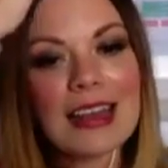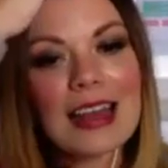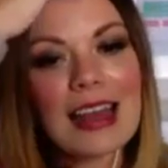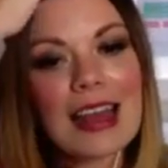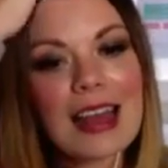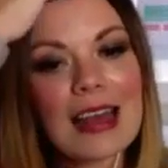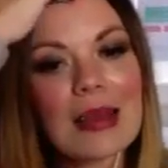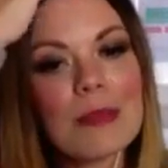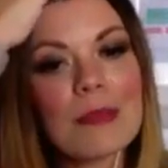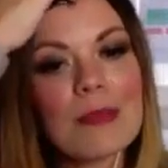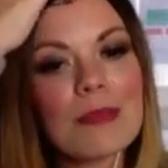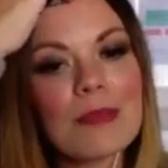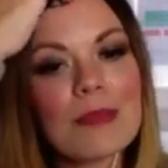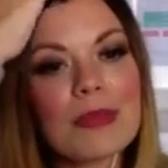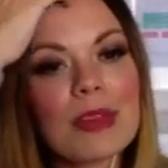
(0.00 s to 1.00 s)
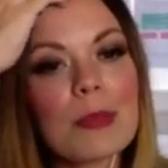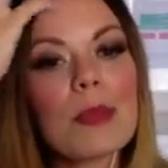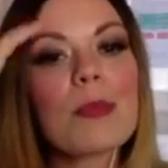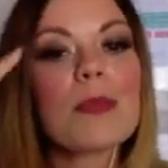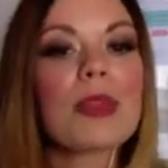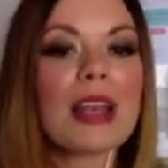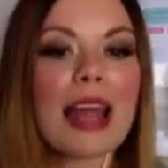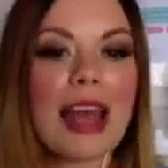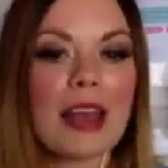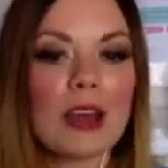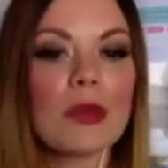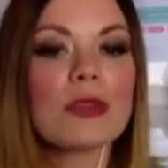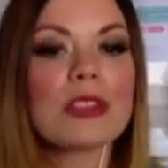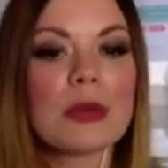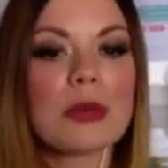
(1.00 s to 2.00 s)
The letter
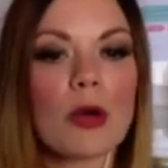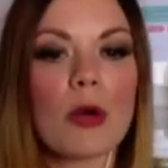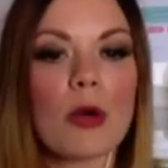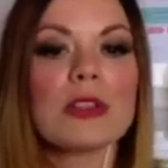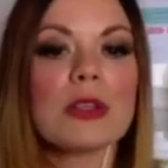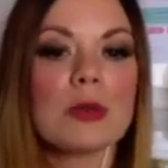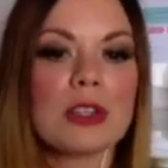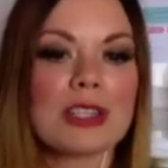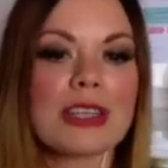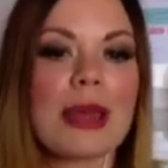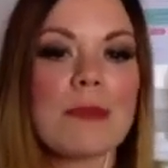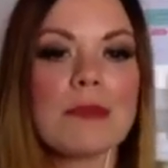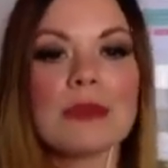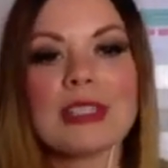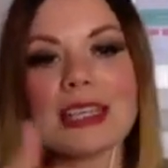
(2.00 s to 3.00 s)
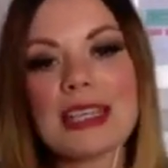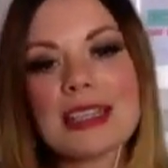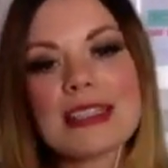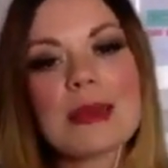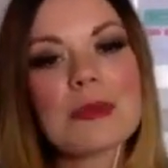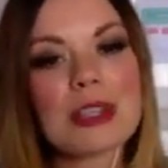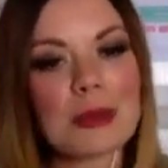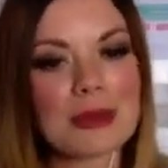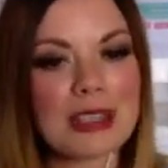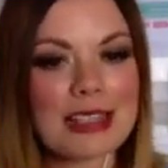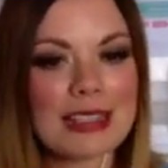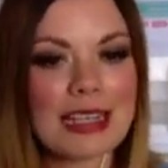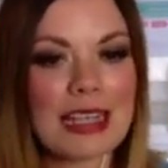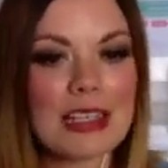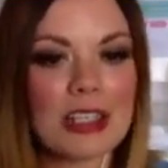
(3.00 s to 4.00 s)
goes to the property, which is empty. Sometimes the
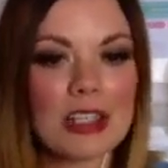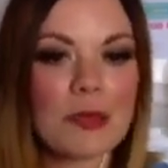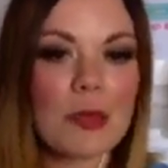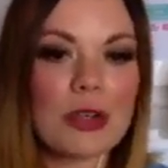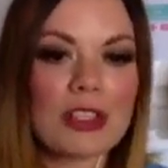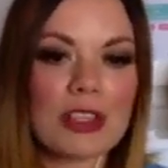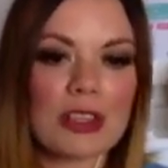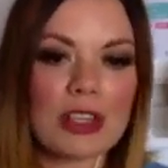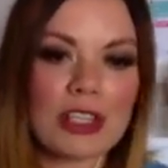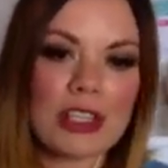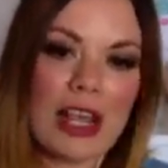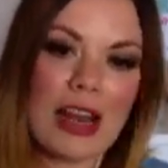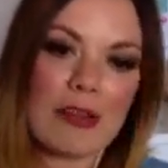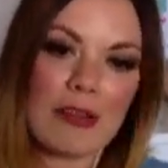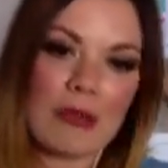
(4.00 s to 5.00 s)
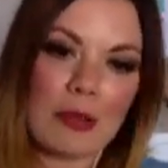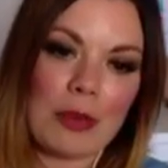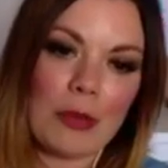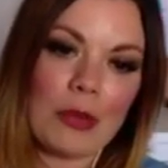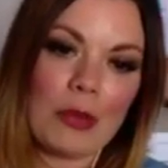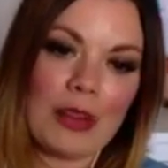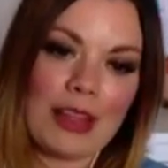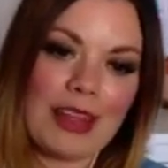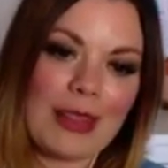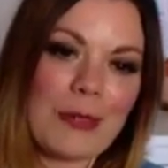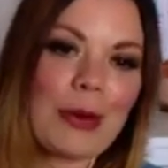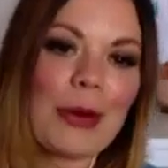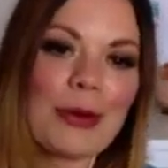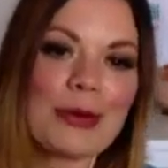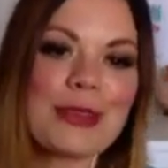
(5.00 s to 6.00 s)
estate agent puts it on the shelf with all the
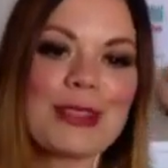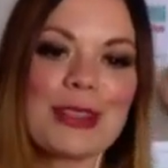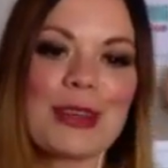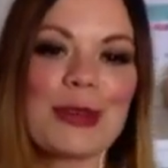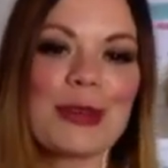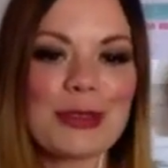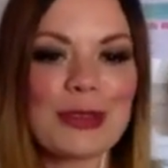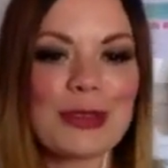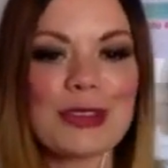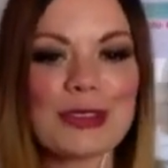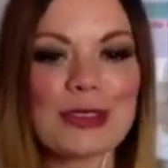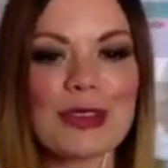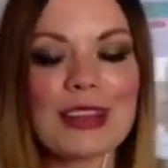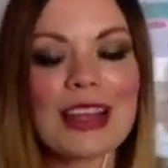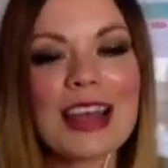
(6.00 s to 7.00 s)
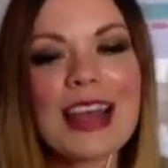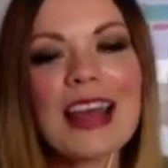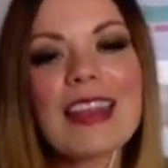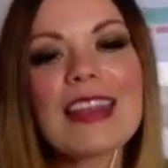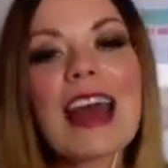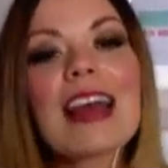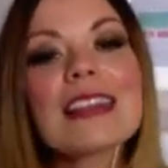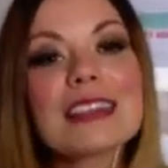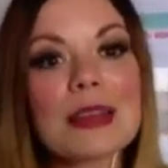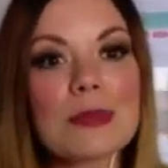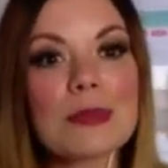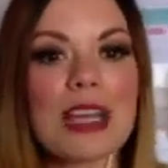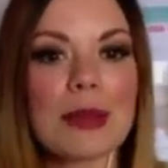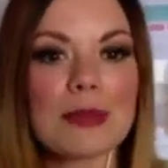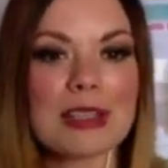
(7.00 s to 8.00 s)
other posts, so that
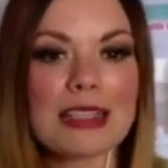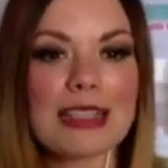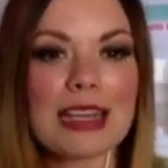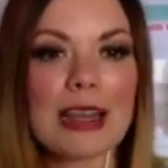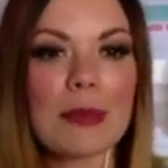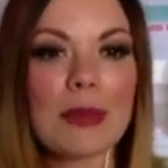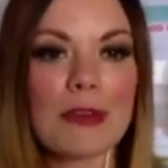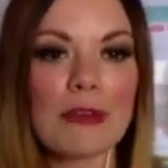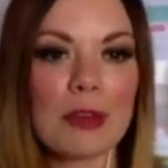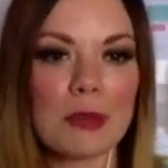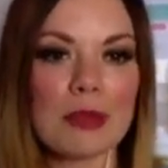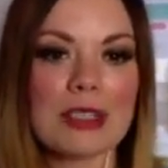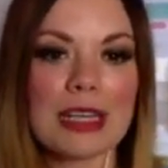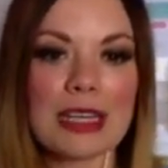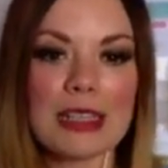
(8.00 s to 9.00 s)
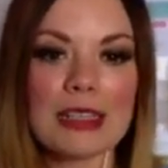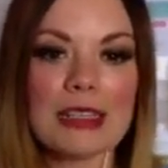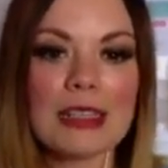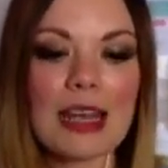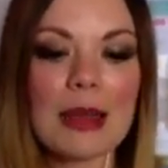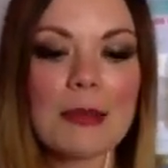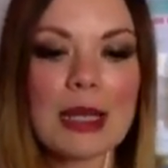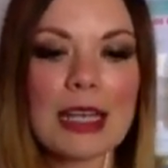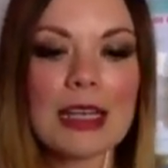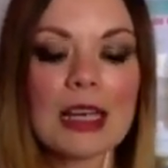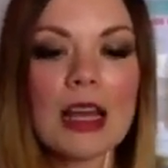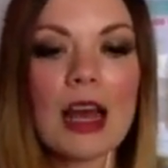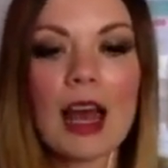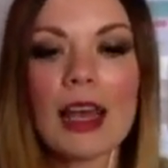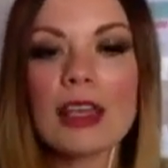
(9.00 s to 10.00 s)
sometimes is a little bit futile. I
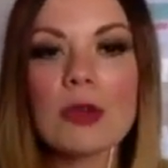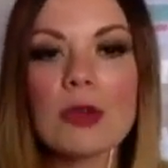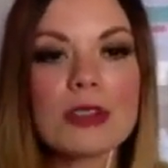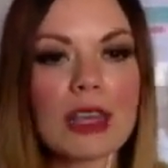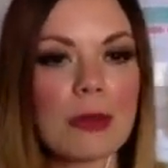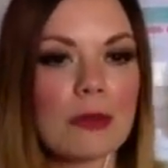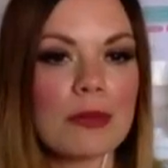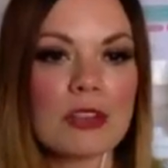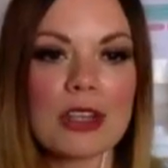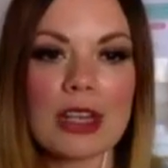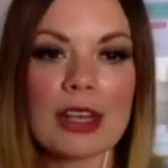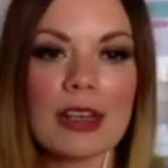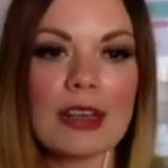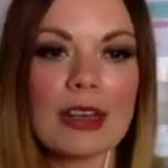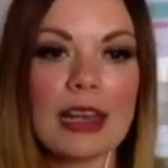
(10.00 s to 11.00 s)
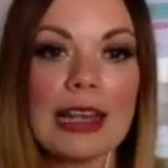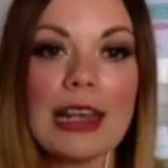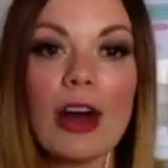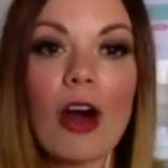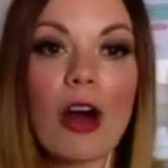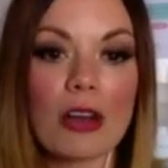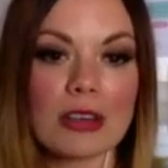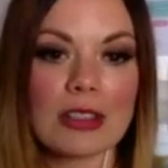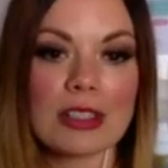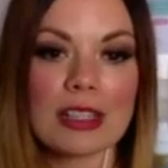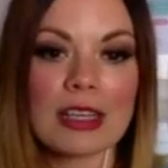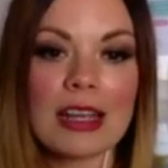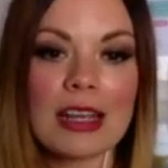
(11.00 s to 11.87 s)
mean, I use Gumtree a lot.